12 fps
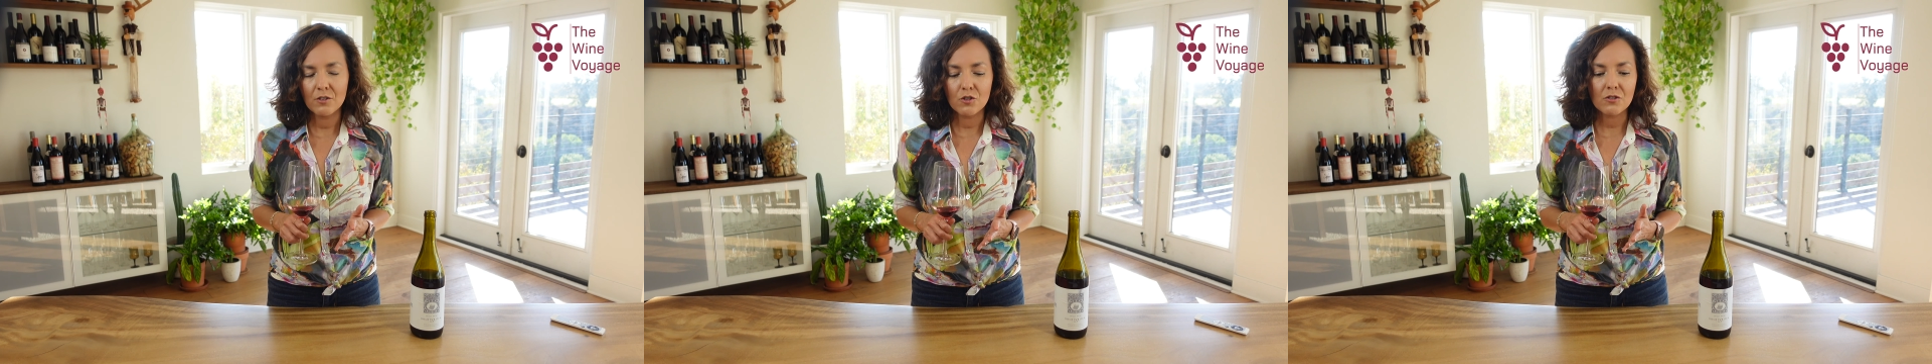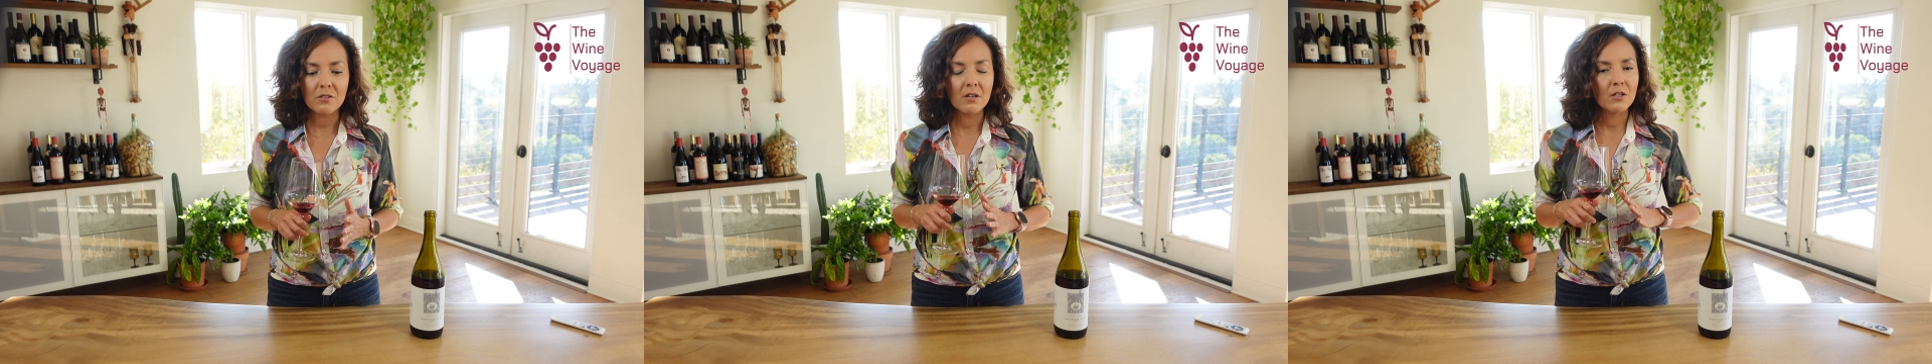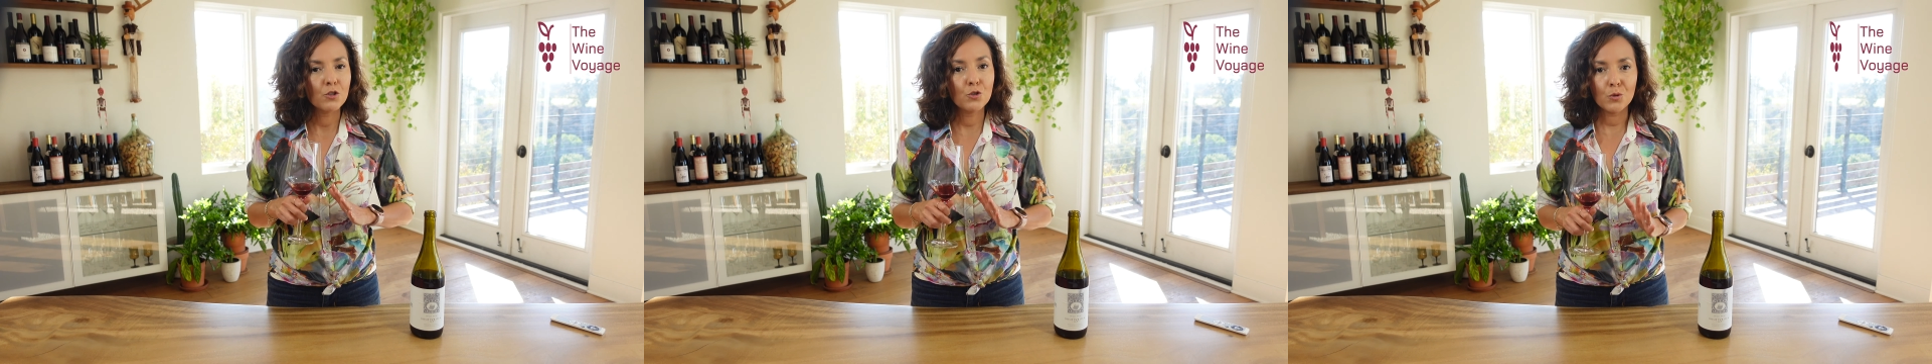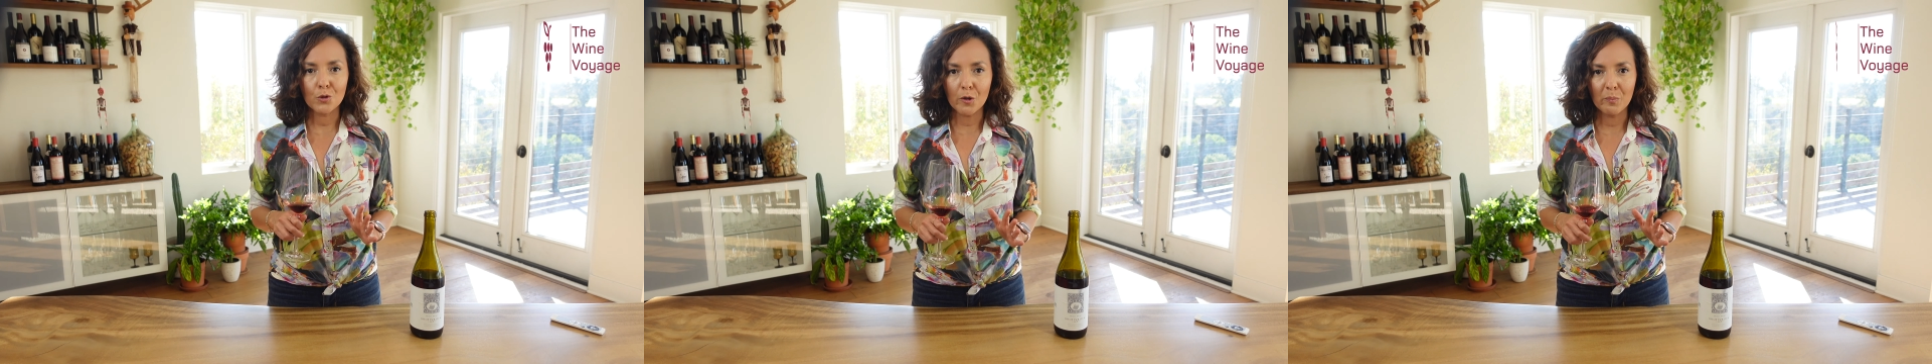Just
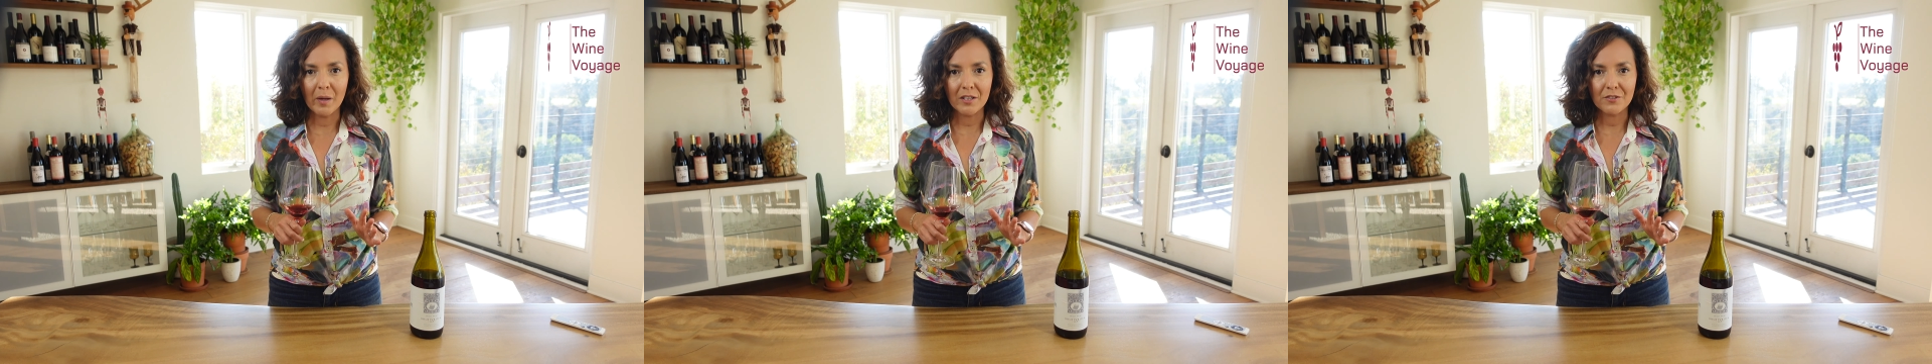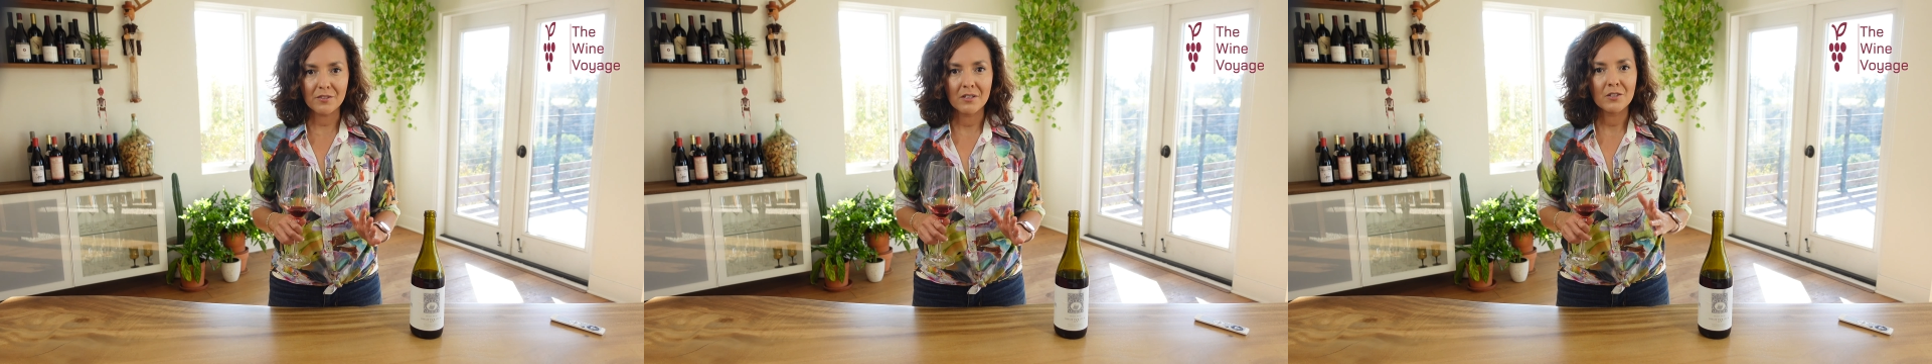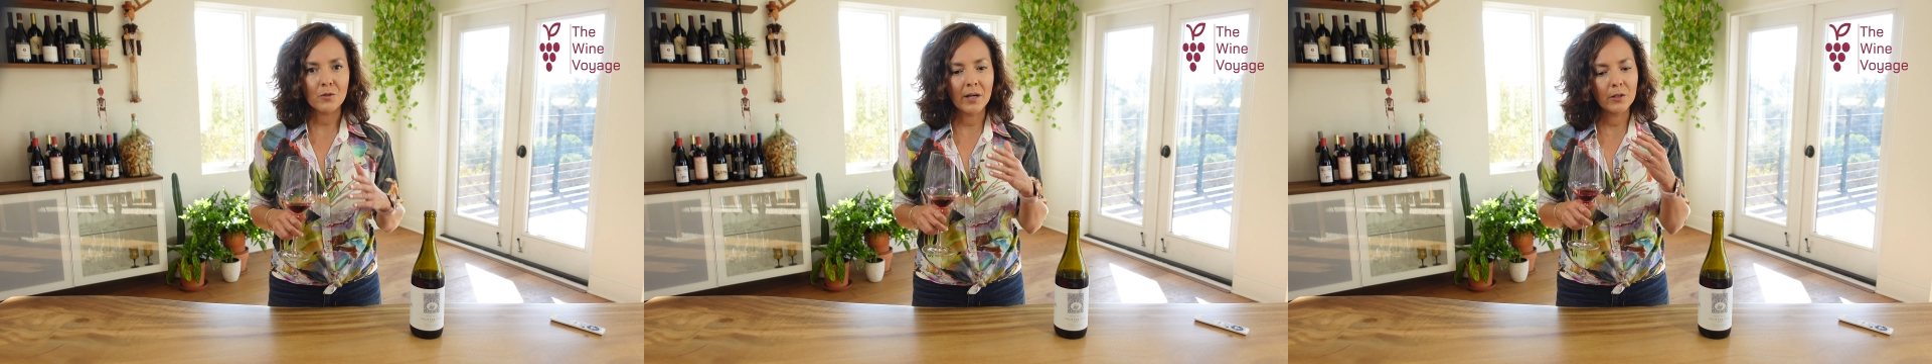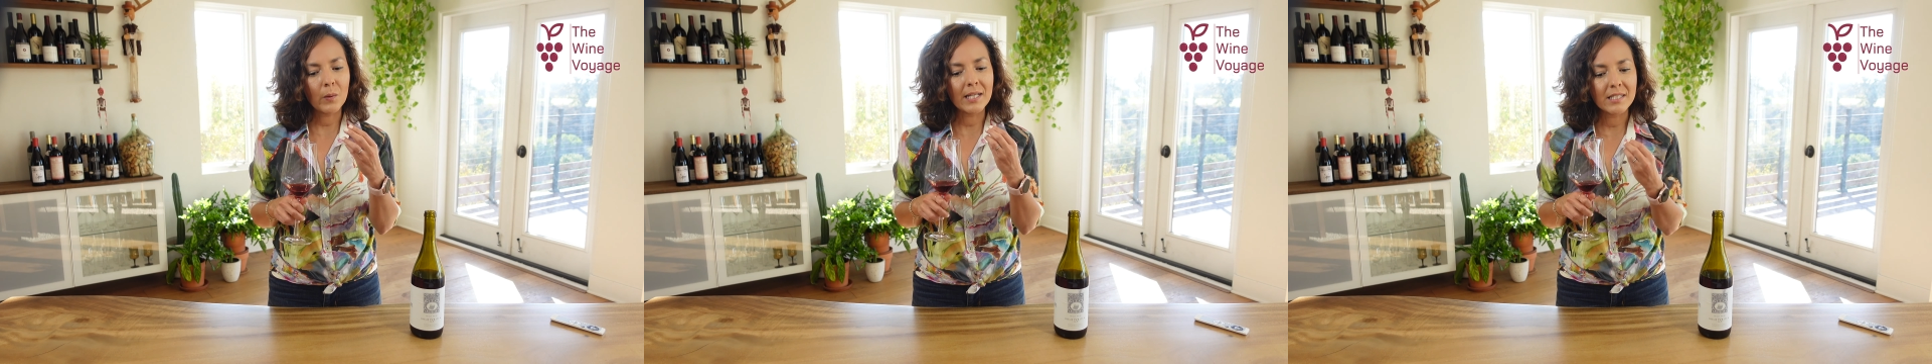do your best.
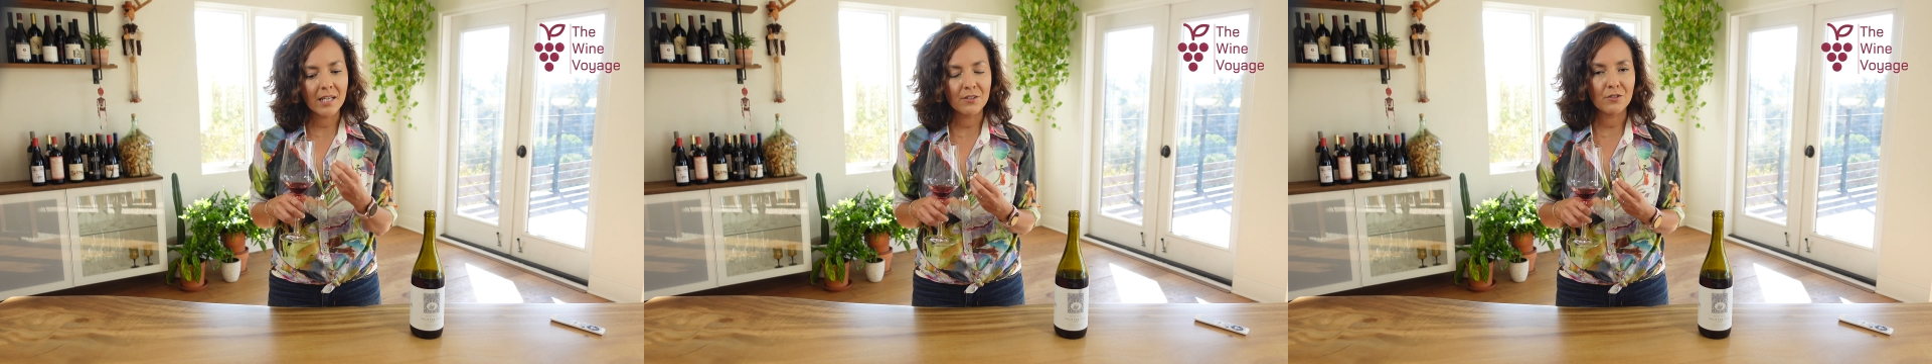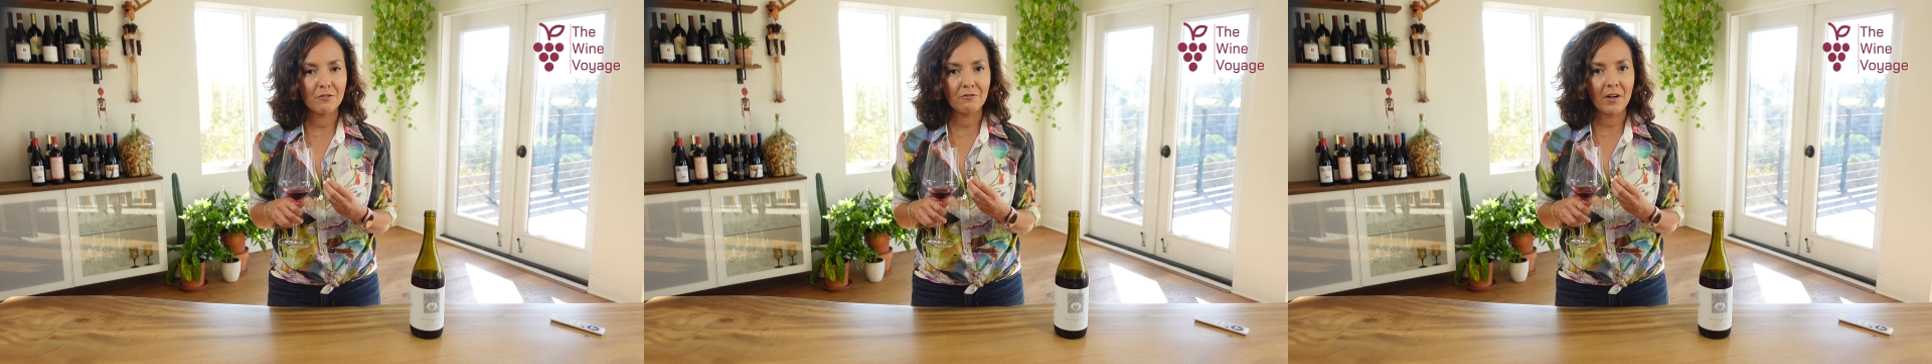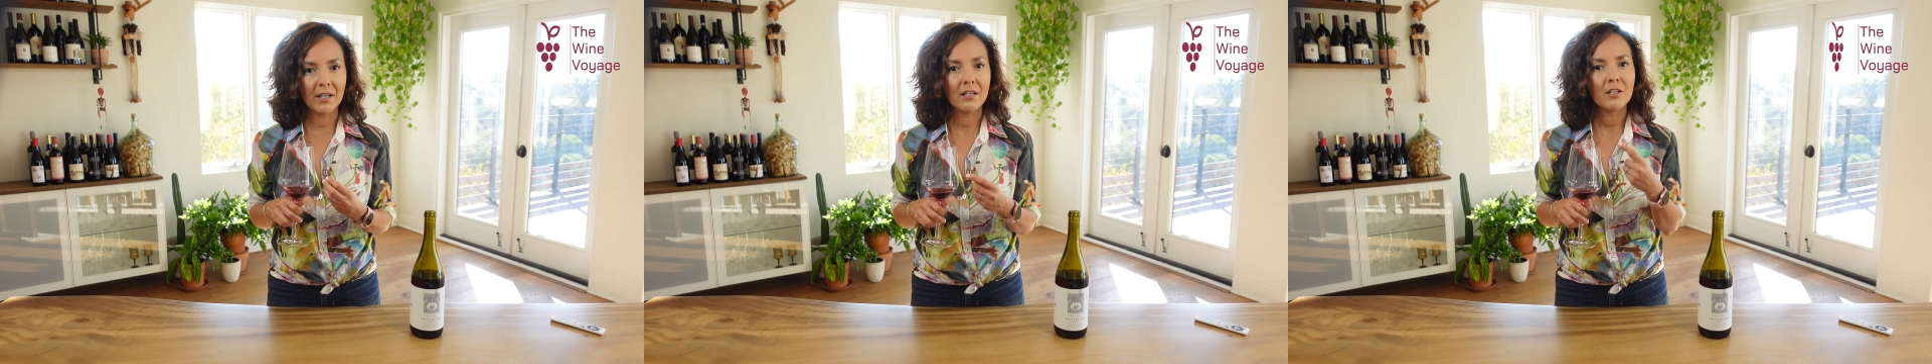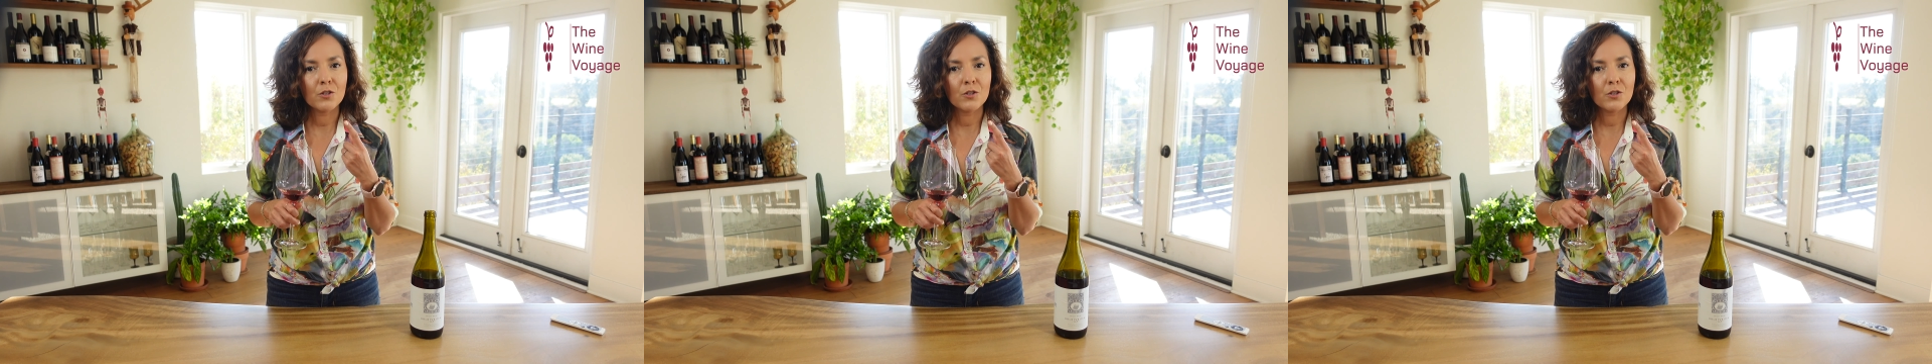Try to identify.